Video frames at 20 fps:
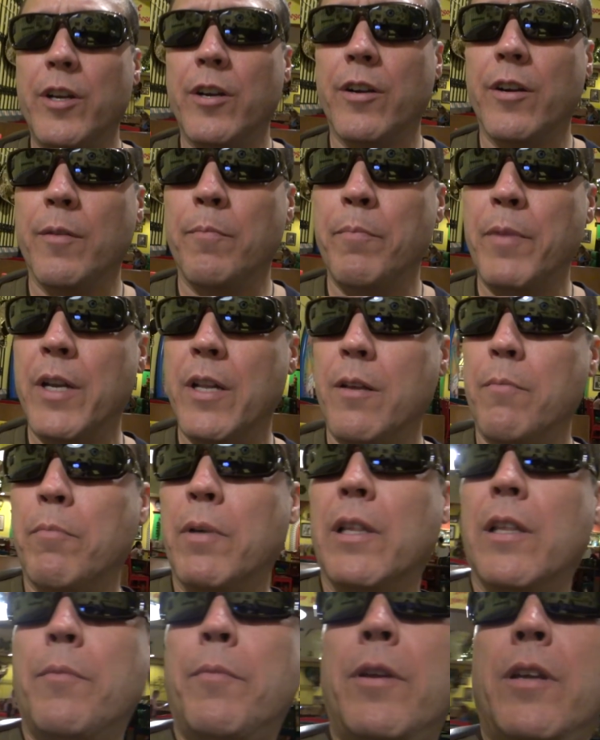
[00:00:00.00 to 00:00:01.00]
here in a minute.
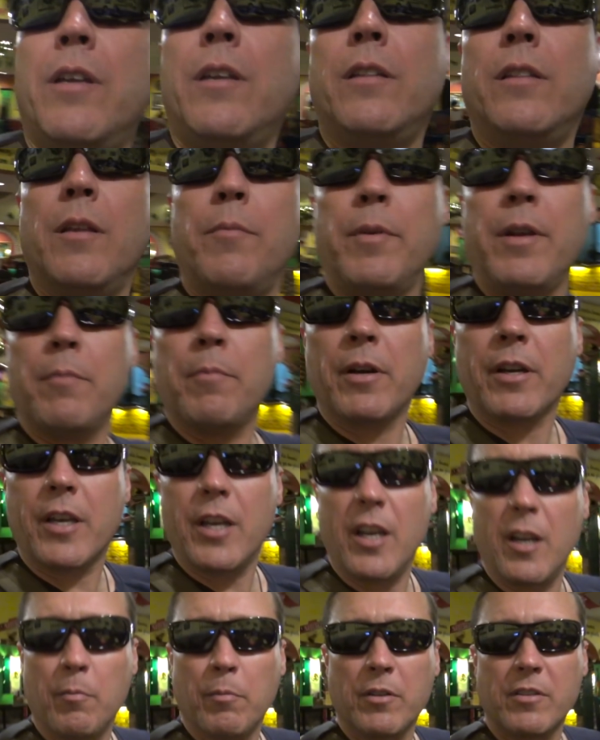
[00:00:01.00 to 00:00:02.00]
But let me get my
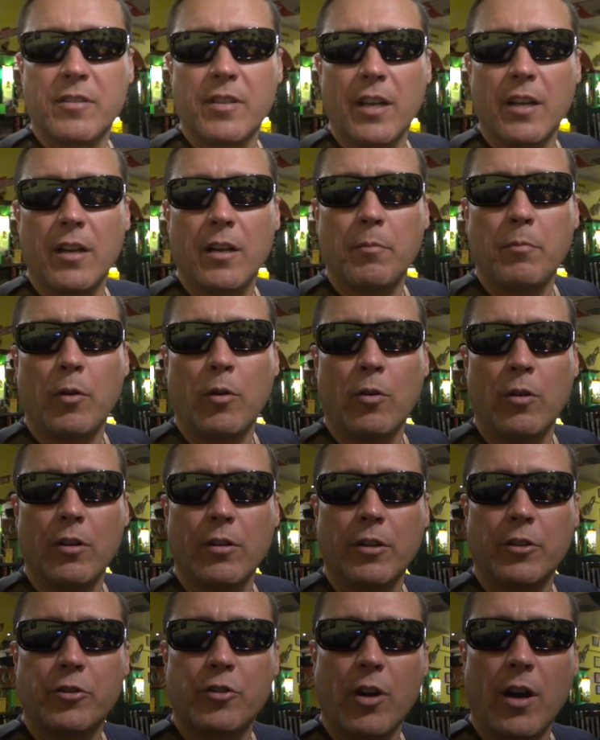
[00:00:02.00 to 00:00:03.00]
camera set up
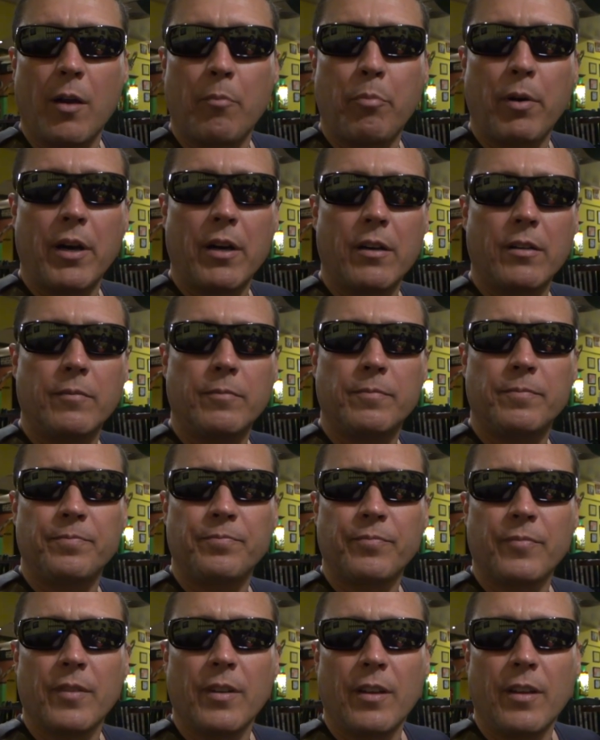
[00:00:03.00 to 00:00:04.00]
on the tripod
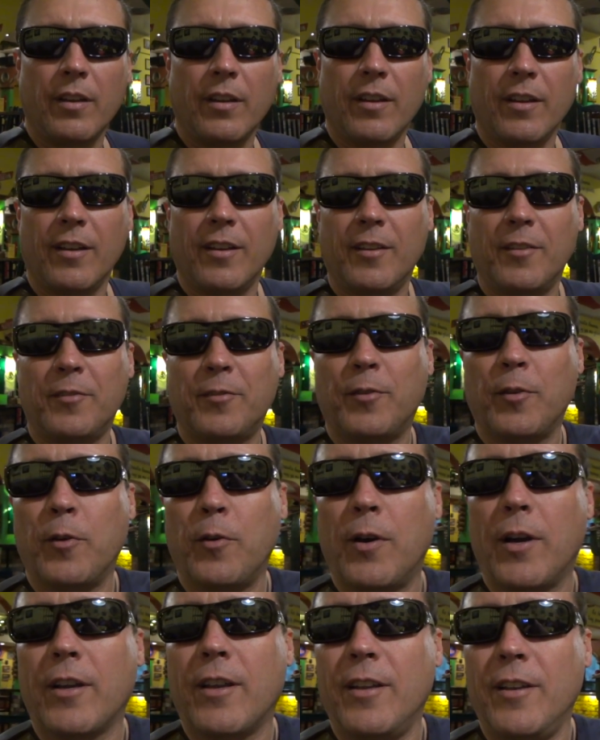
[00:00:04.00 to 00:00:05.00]

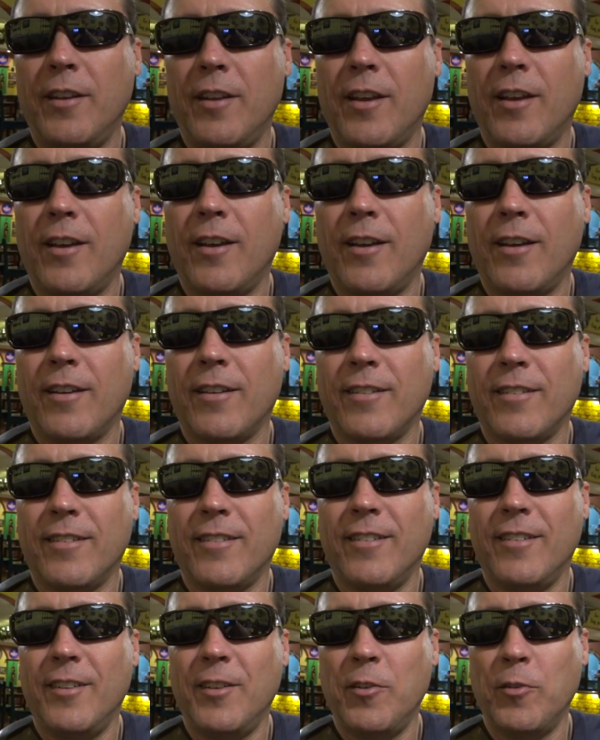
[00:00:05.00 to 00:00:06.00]
so I can
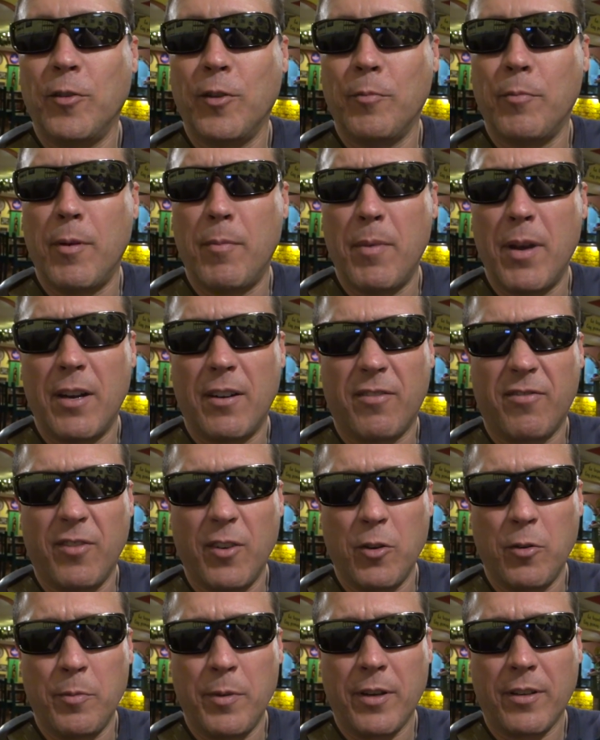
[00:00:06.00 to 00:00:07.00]
do a little bit better
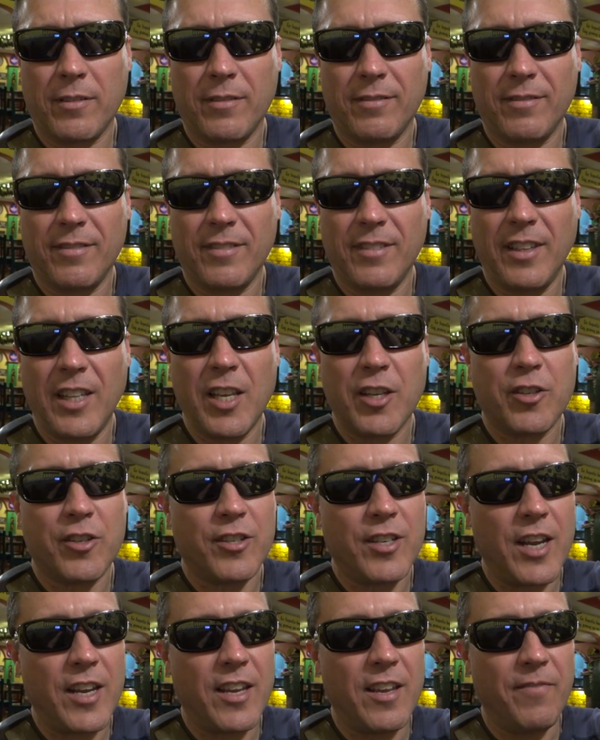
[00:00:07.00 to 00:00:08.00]
filming, less
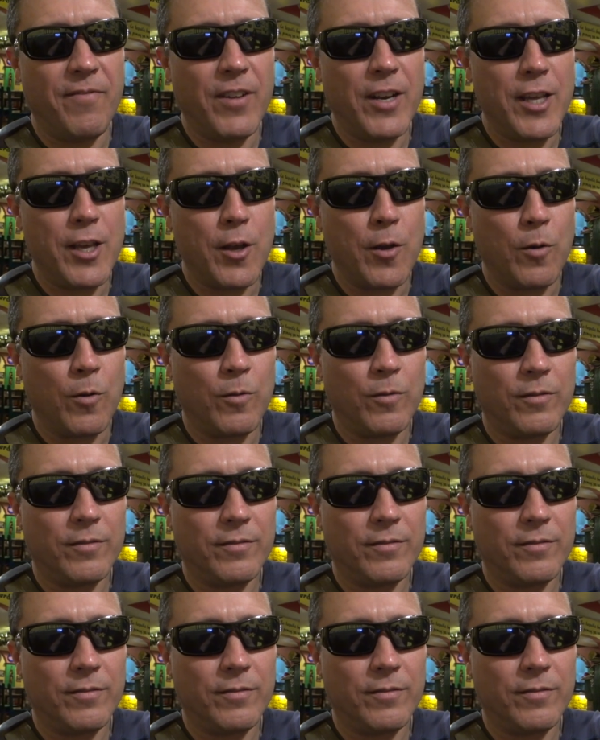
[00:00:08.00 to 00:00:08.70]
shaky video.